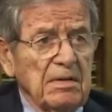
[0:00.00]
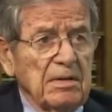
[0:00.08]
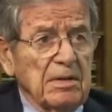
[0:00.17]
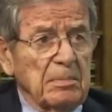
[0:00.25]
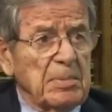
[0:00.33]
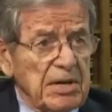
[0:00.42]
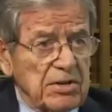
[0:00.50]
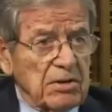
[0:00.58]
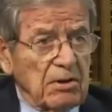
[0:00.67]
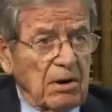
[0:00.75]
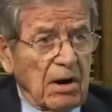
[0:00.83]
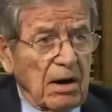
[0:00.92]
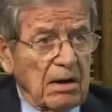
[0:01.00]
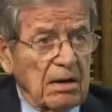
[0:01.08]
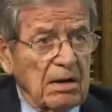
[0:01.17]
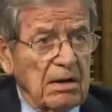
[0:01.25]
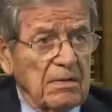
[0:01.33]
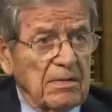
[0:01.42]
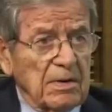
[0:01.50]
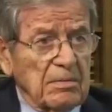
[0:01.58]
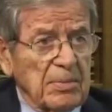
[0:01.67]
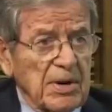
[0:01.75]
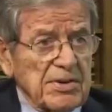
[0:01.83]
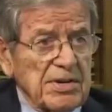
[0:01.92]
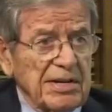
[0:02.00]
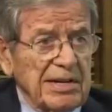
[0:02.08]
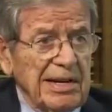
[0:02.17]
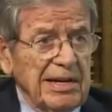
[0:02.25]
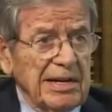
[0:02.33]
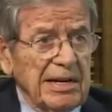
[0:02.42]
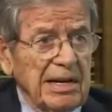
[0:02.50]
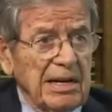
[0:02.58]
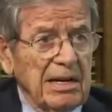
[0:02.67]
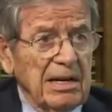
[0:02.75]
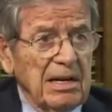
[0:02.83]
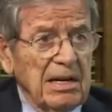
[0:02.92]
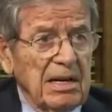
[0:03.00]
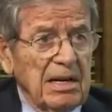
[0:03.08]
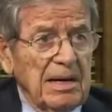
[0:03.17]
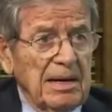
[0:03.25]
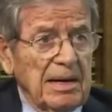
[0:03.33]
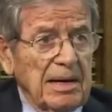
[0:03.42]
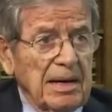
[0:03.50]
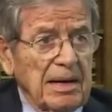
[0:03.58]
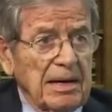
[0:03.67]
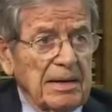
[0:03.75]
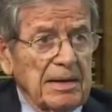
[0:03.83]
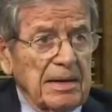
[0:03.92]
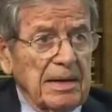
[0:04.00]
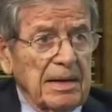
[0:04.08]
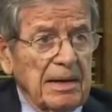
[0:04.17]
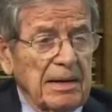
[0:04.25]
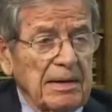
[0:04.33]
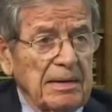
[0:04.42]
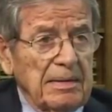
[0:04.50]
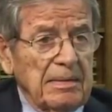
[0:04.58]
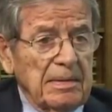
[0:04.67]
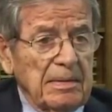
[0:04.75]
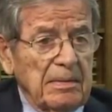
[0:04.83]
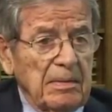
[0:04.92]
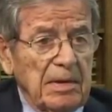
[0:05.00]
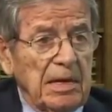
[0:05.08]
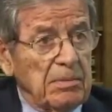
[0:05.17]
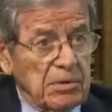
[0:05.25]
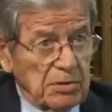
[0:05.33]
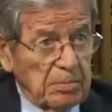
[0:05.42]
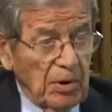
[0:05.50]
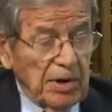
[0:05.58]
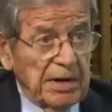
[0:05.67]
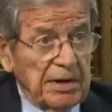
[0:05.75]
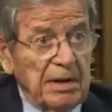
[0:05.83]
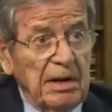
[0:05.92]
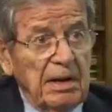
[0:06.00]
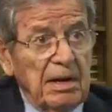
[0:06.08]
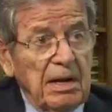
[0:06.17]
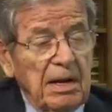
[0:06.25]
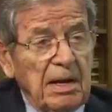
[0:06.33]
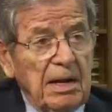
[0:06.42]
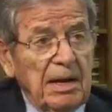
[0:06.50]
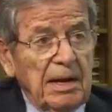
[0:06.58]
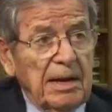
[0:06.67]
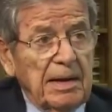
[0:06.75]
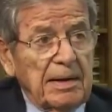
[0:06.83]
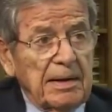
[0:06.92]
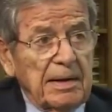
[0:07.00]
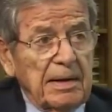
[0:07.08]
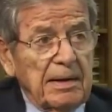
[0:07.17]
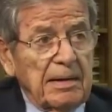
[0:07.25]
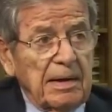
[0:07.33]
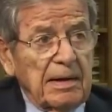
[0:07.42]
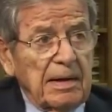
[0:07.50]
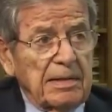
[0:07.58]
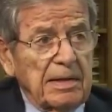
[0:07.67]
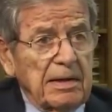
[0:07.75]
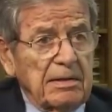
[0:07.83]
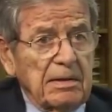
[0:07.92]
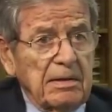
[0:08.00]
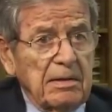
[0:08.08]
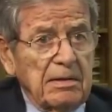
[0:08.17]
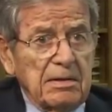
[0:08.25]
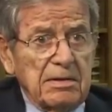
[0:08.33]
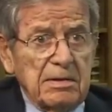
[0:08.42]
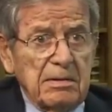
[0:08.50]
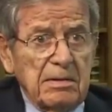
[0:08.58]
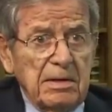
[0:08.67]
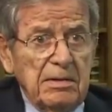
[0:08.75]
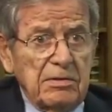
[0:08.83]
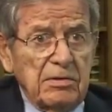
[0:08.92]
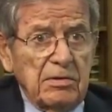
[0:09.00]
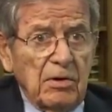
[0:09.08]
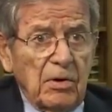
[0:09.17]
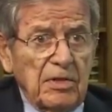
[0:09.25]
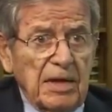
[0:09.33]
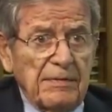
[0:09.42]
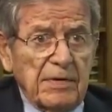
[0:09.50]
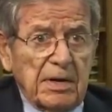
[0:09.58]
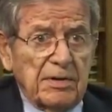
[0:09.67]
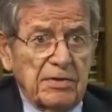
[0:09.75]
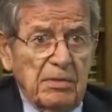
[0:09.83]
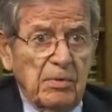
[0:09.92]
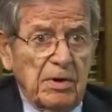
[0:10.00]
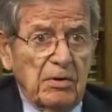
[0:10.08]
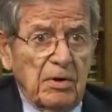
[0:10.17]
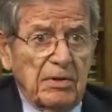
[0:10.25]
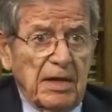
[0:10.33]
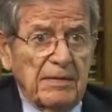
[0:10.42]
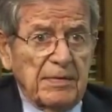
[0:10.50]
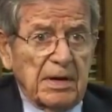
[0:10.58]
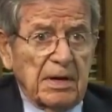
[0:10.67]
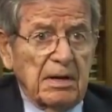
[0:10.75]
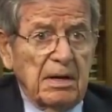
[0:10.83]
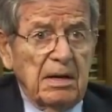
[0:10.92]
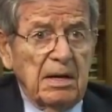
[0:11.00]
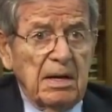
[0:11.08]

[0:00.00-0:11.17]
to the Peace Corps from President Kennedy. And uh, he was appointed, and uh, I think to North Africa, somewhere in North Africa.